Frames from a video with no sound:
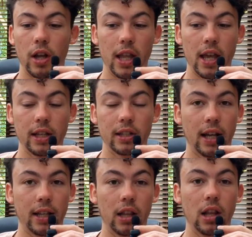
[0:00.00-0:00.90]
and ideas
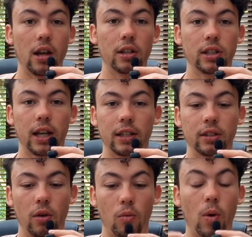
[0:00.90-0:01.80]
and alerts
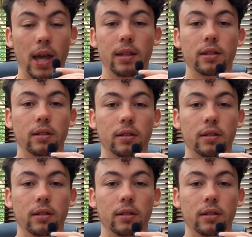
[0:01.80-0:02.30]
and wait.